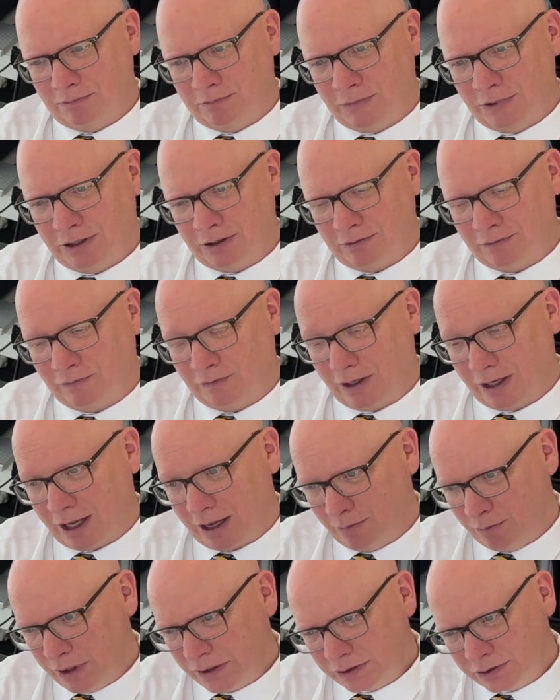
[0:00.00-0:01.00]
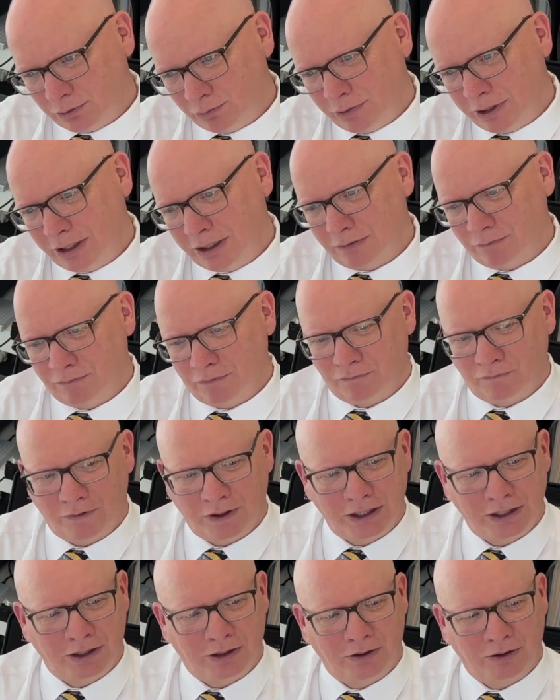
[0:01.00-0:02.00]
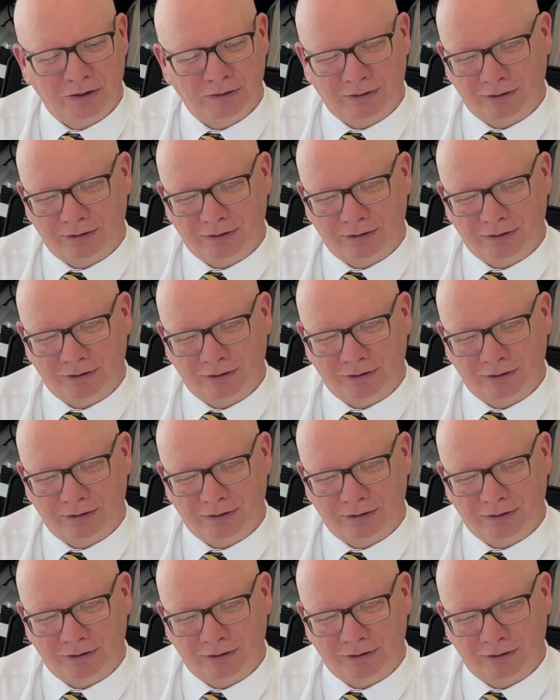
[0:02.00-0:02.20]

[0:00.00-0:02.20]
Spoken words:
it's like I missed a week of a video.